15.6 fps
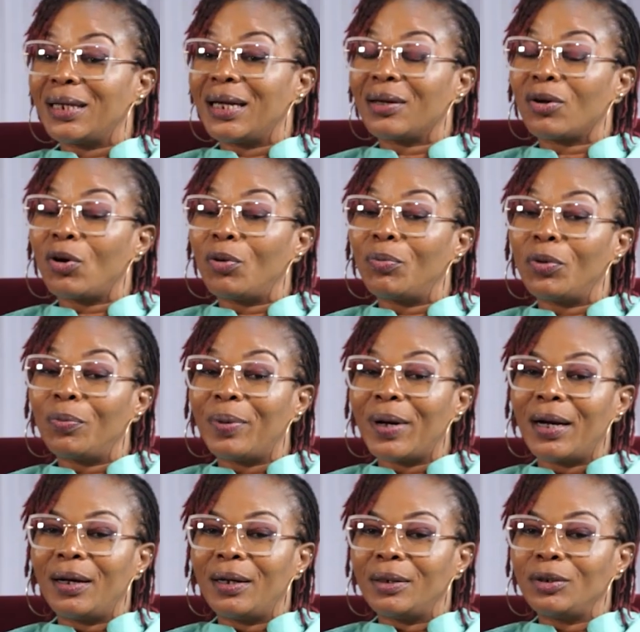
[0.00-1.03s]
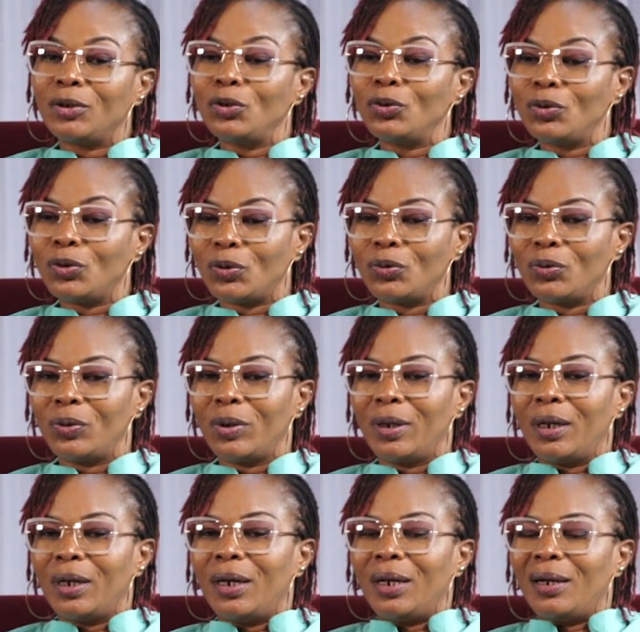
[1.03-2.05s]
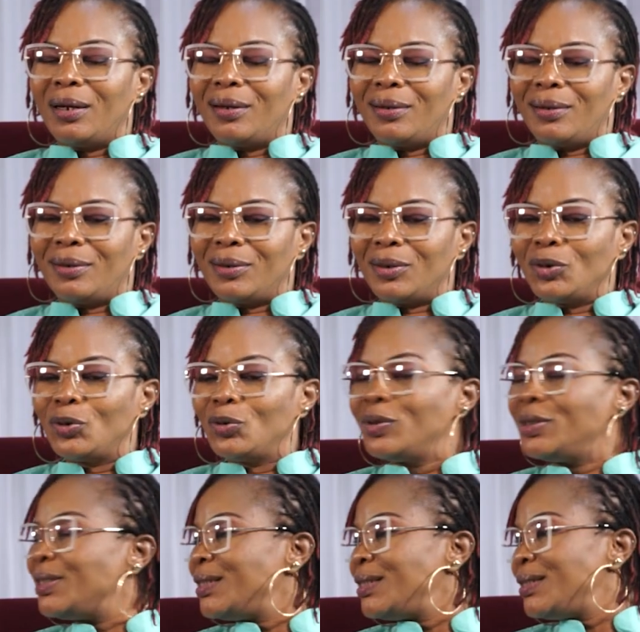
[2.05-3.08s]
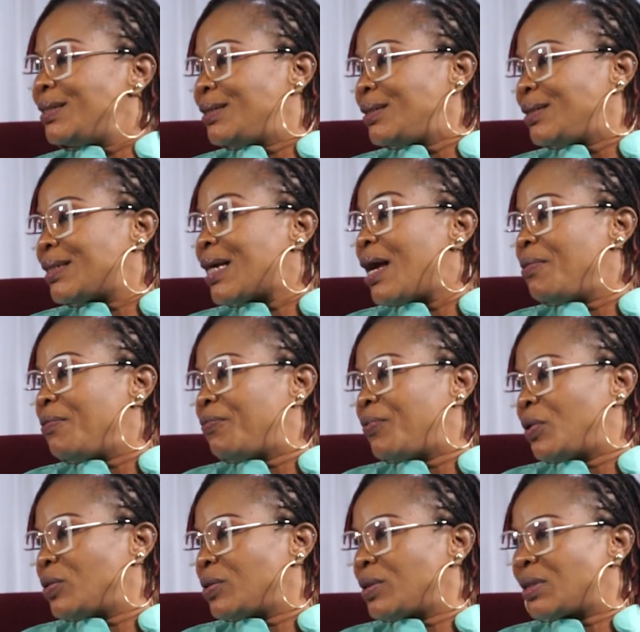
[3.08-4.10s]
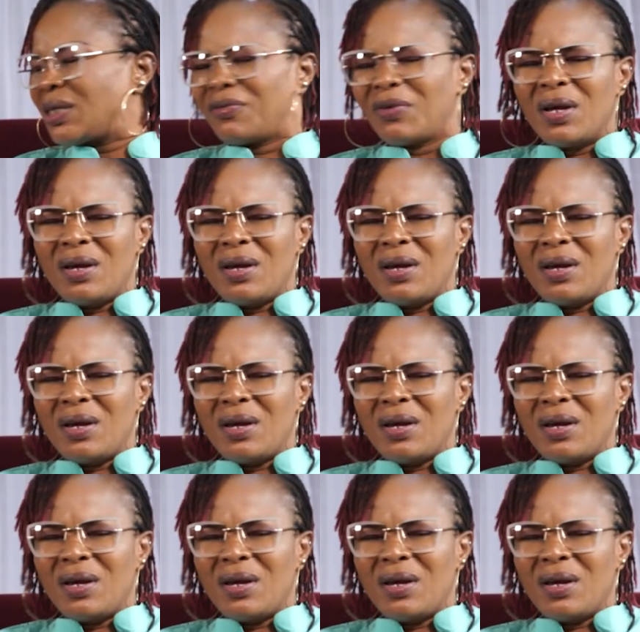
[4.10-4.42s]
like Omoba, you too, you need time for yourself.